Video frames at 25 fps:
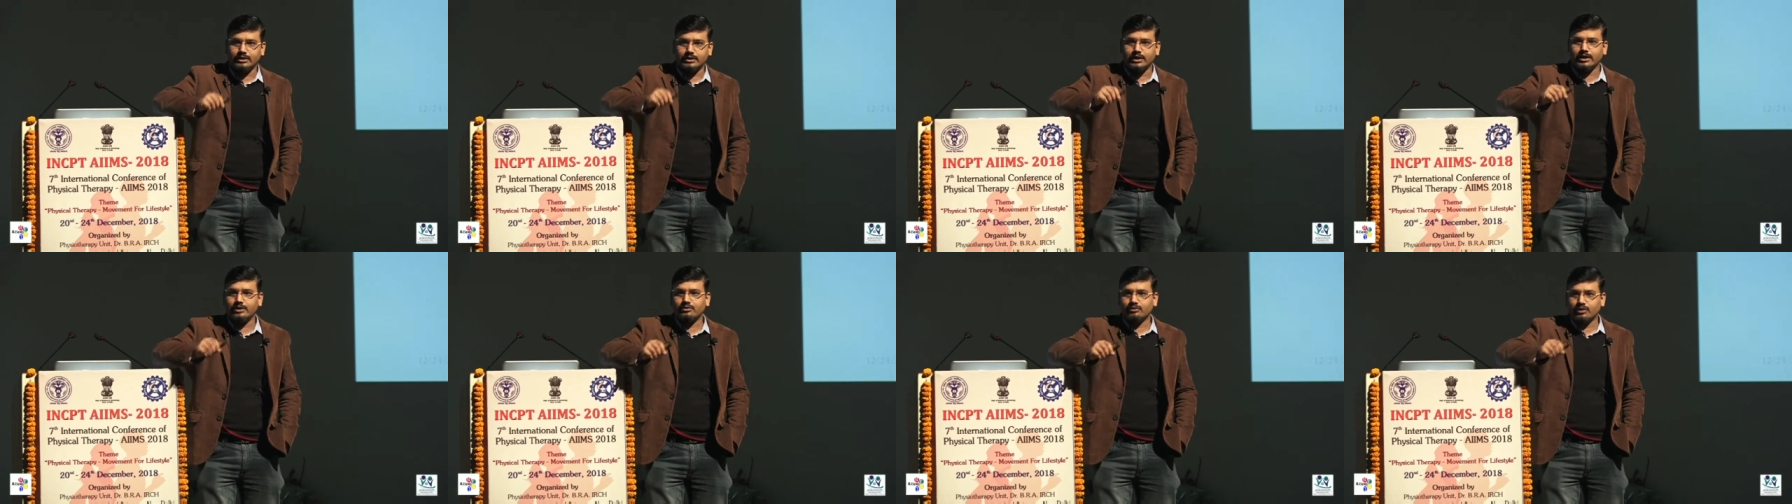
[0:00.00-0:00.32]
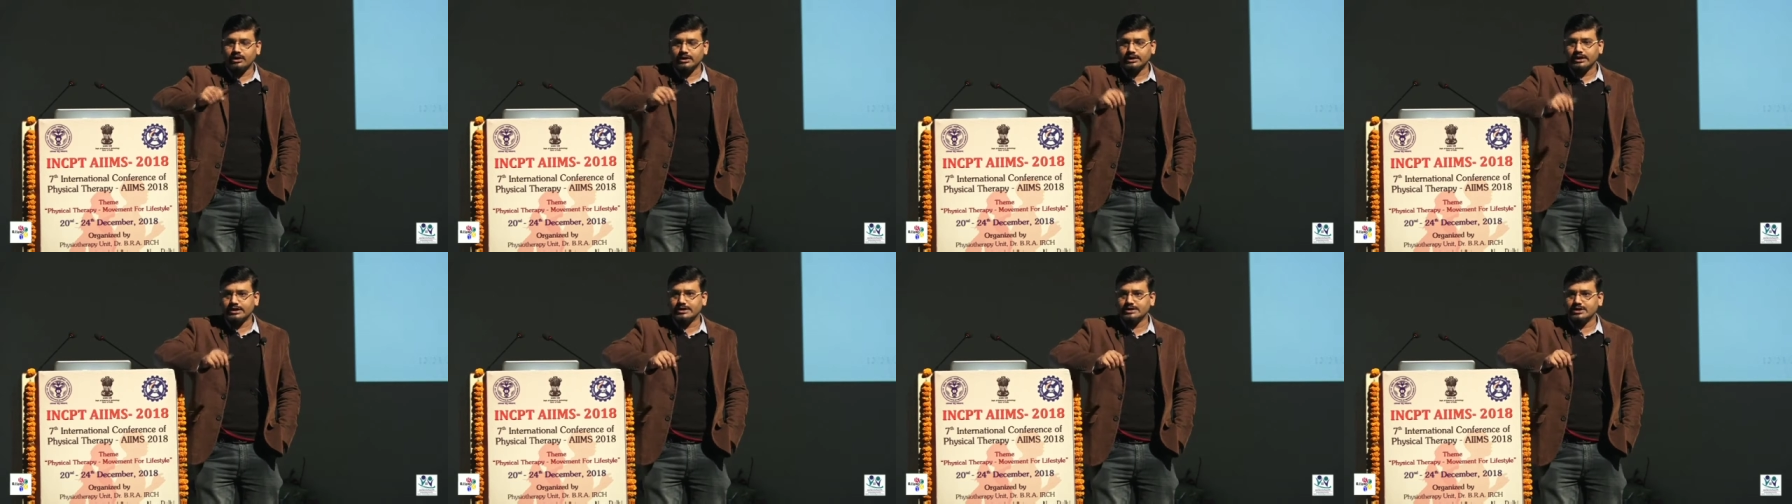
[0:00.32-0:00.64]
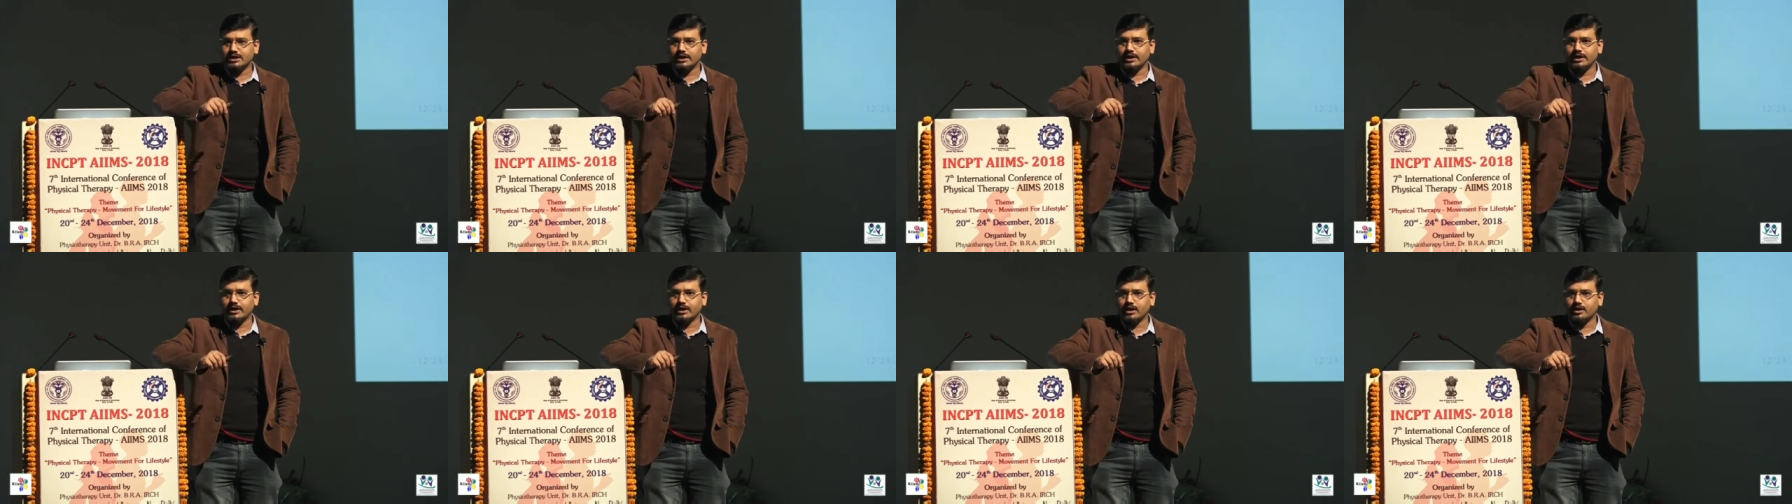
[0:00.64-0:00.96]
That's where the
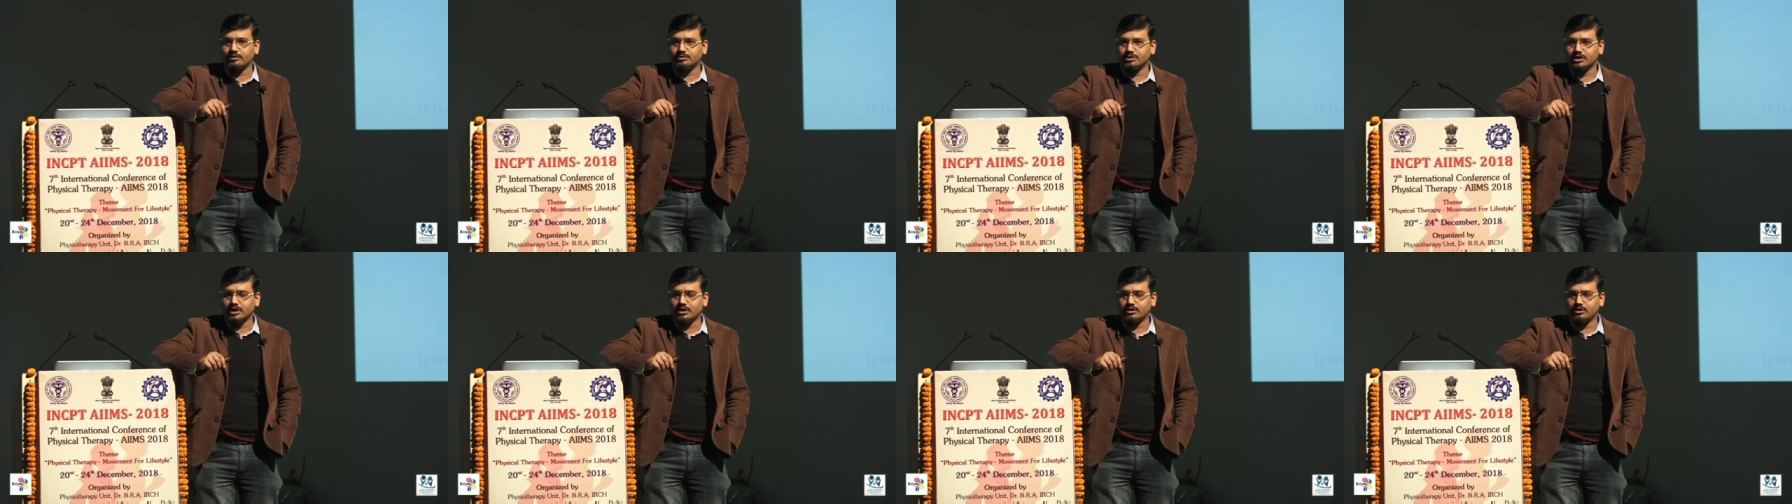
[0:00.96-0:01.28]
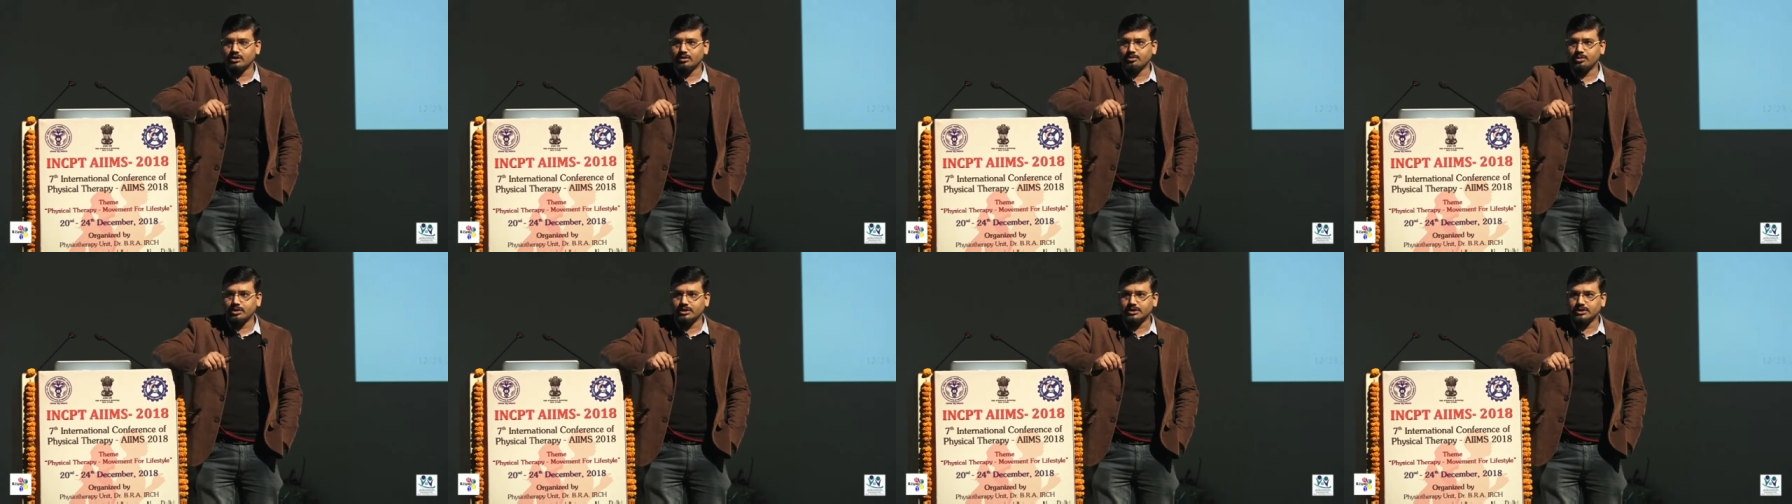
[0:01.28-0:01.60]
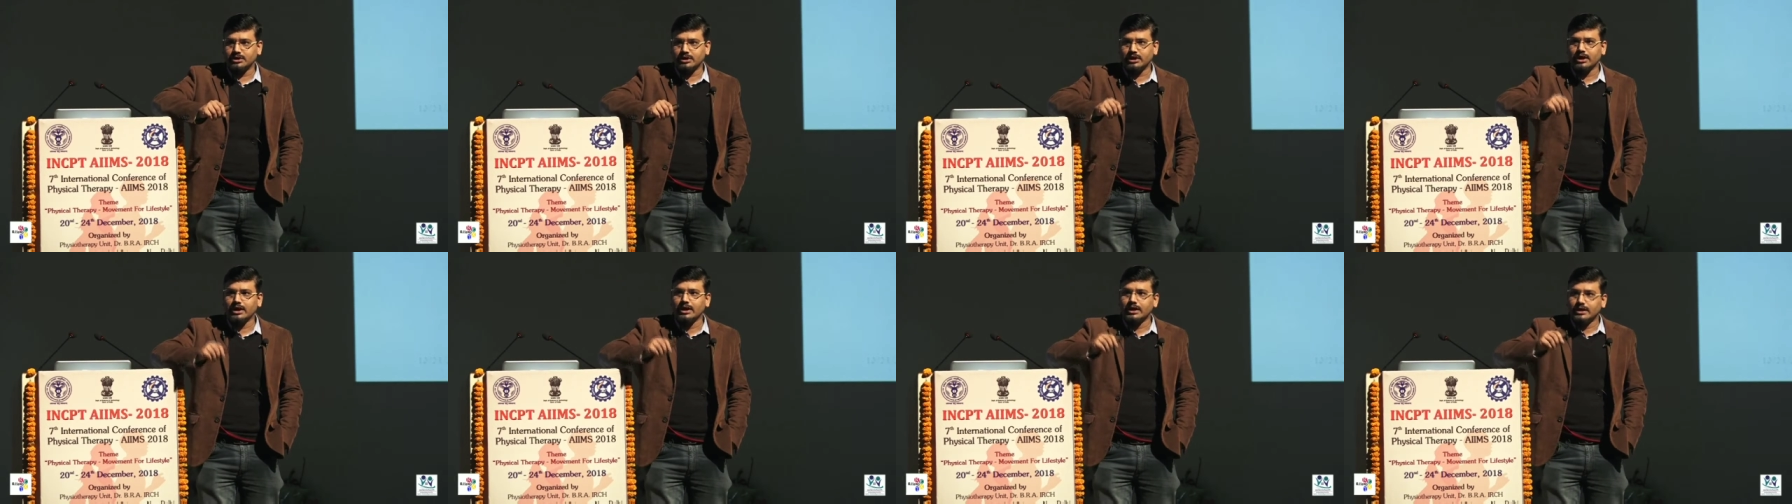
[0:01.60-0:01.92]
engineering comes into the
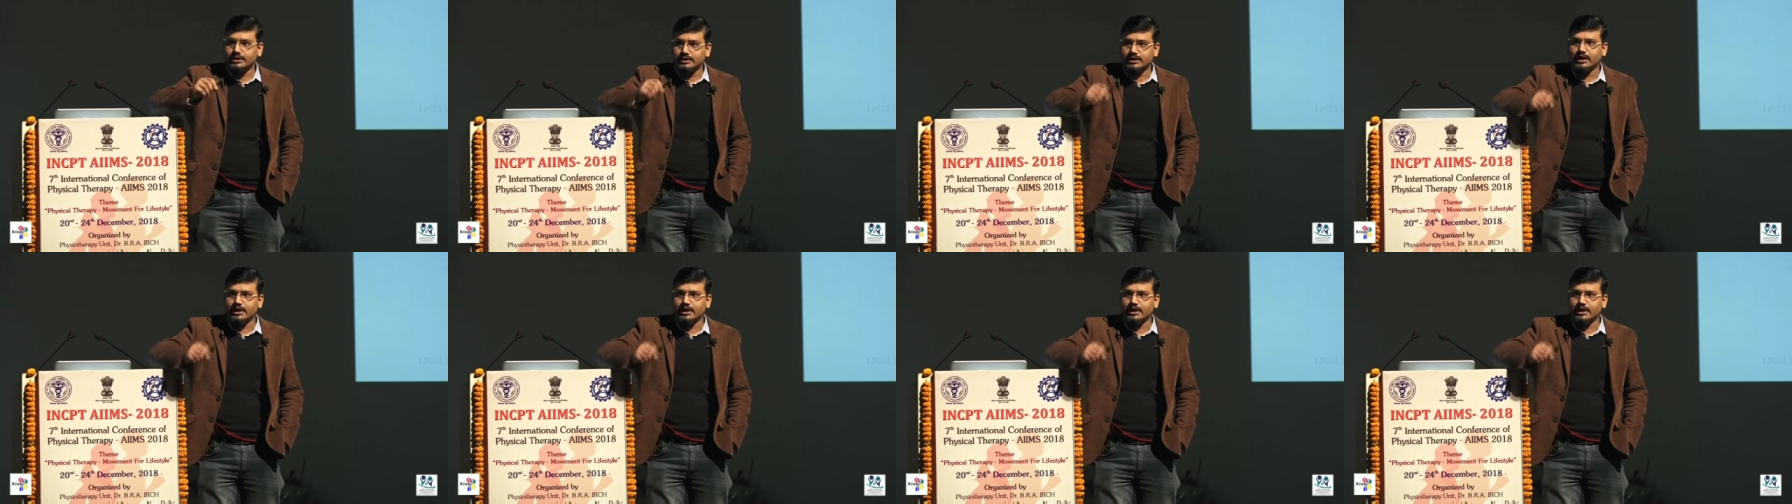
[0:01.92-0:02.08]
picture.